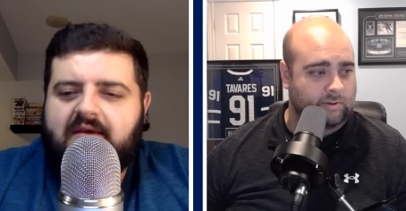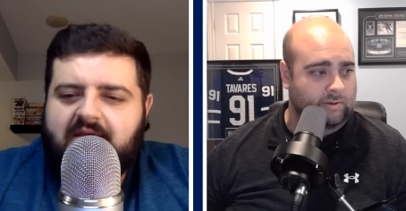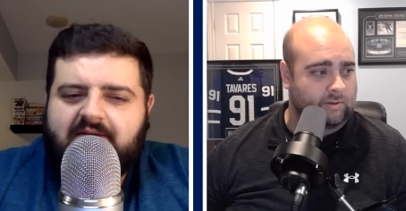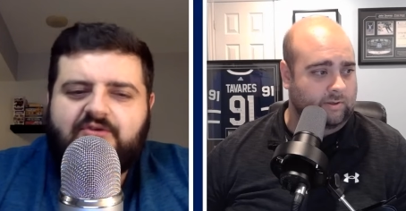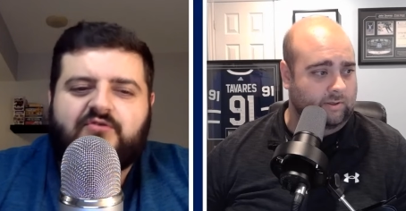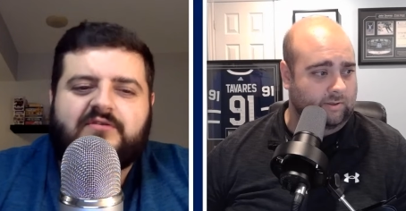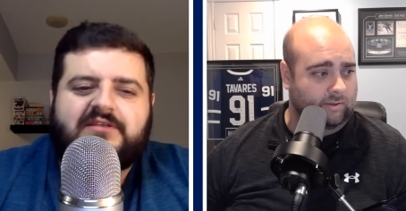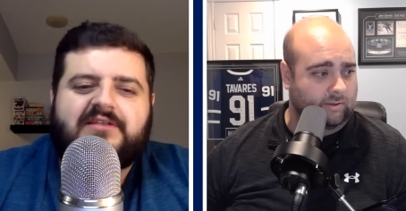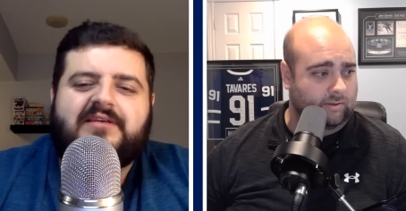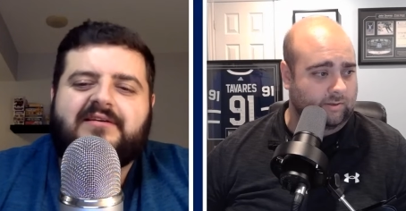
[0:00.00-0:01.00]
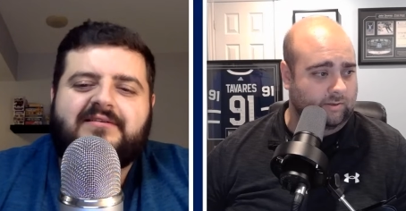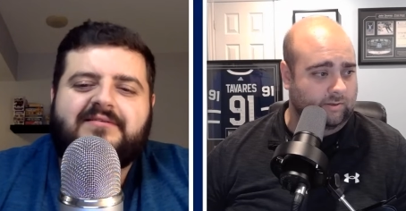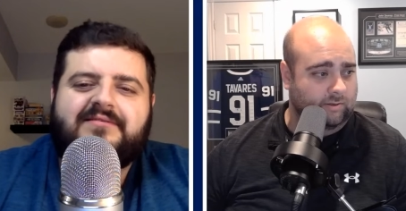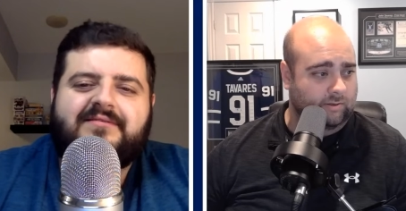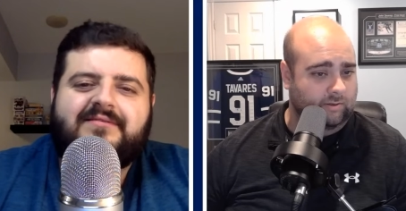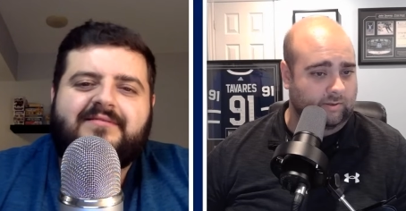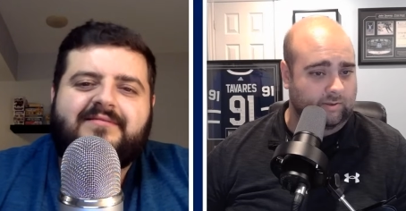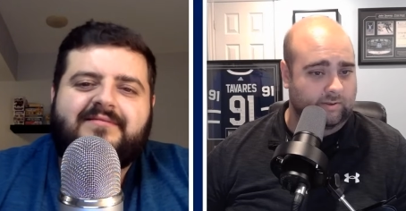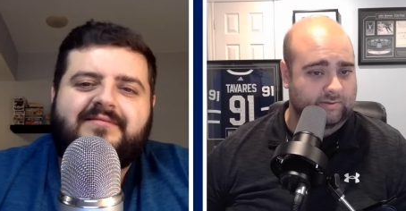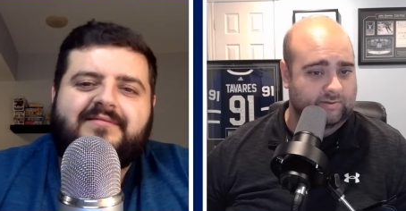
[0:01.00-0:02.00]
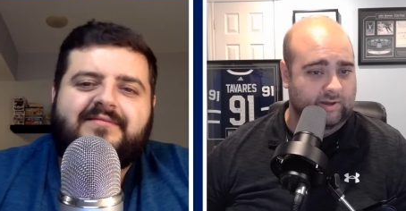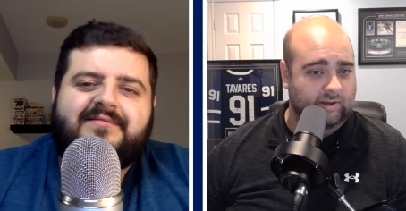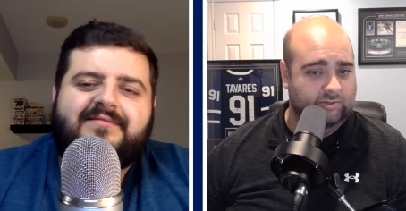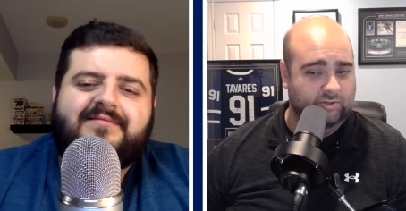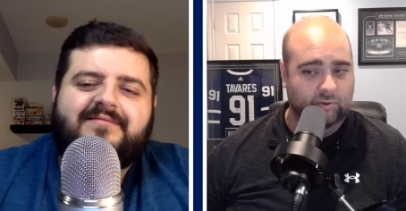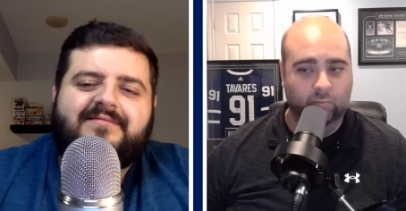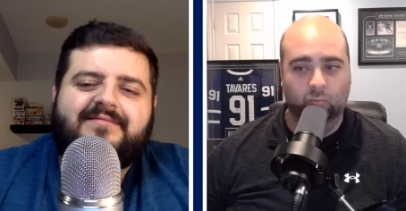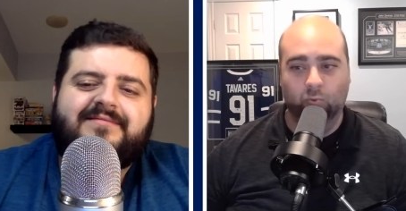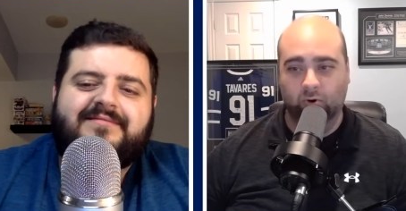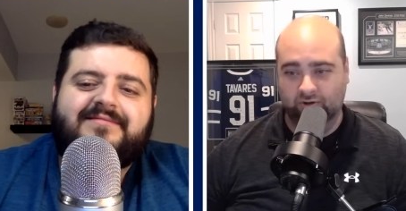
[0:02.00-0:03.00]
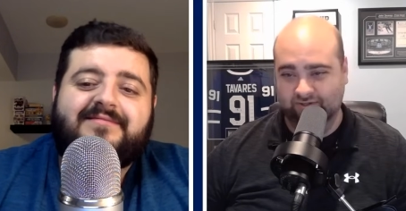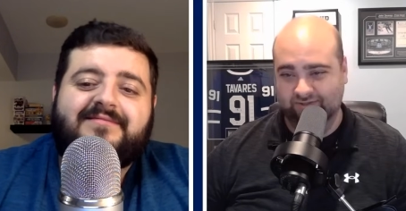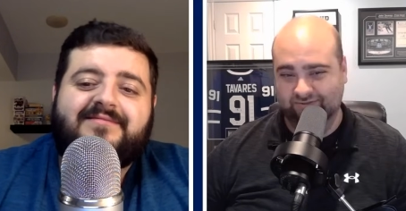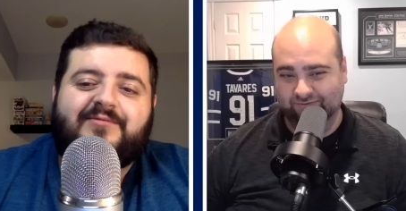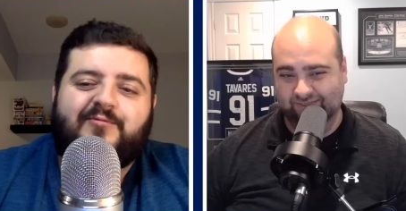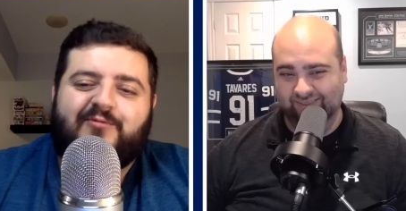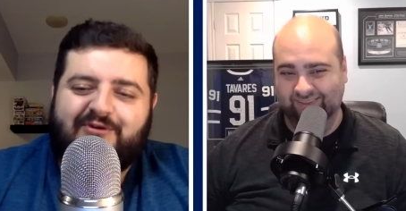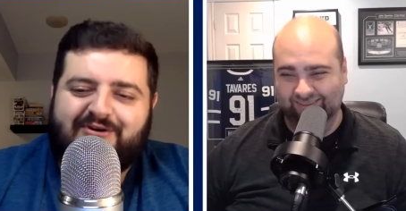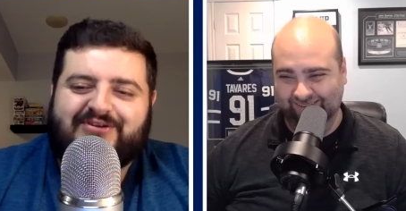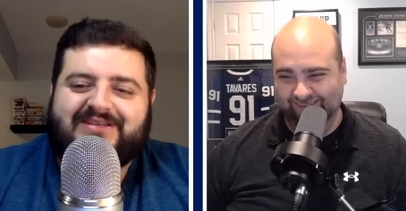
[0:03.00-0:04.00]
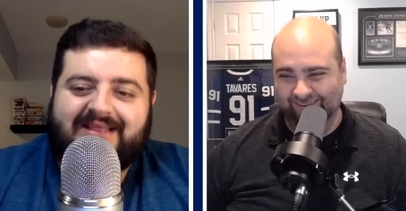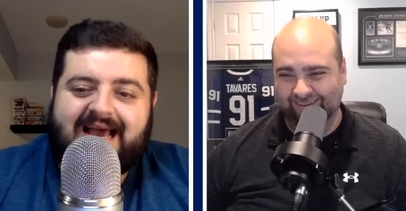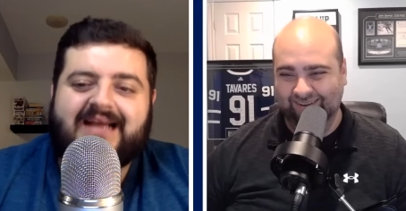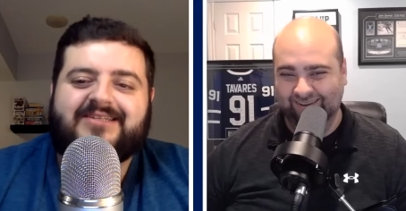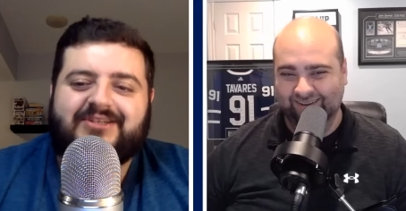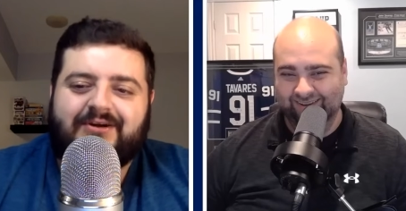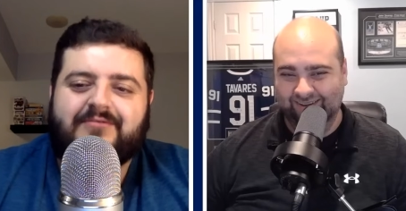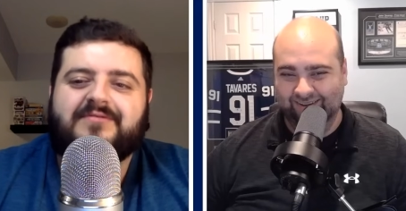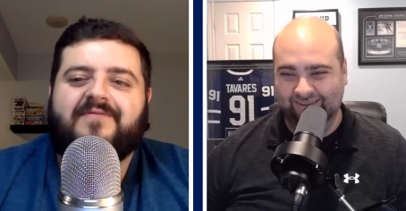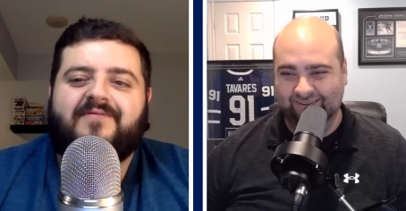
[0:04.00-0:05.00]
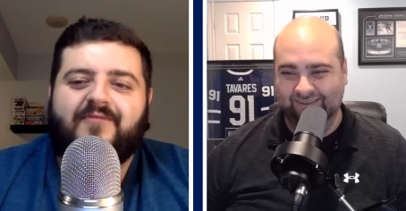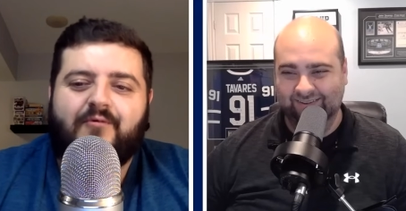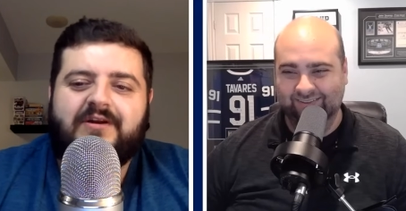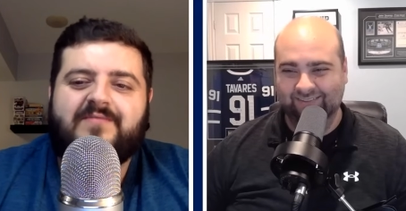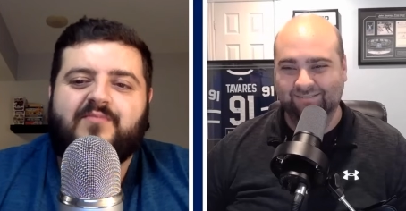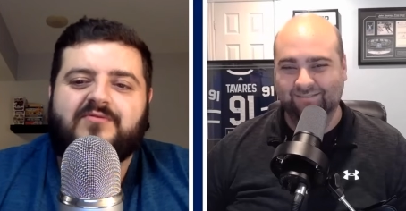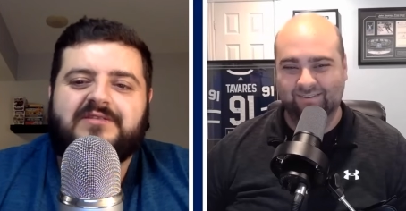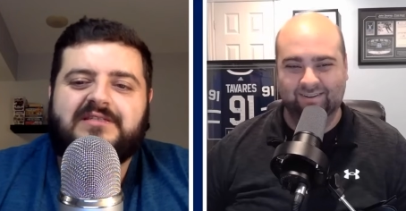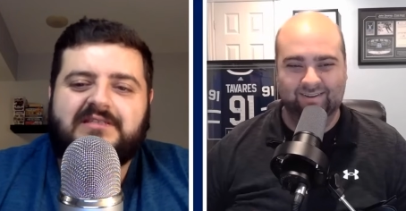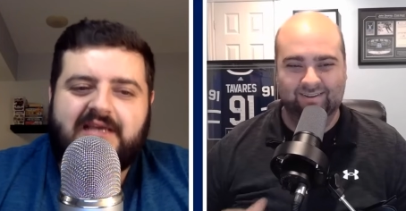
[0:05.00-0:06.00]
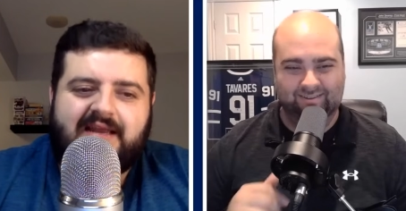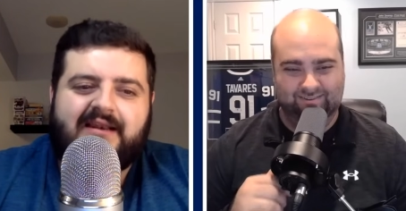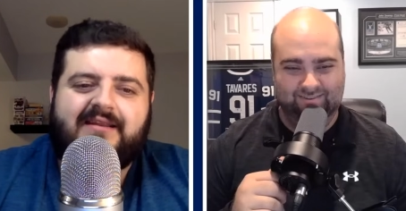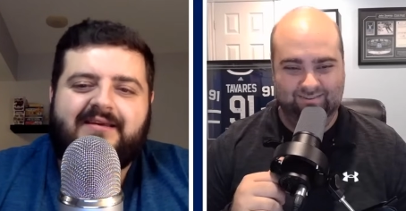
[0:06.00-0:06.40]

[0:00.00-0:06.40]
Speaker 1: Interesting.
Speaker 2: He's actually worse.
Speaker 1: Worse last year. He was 40%.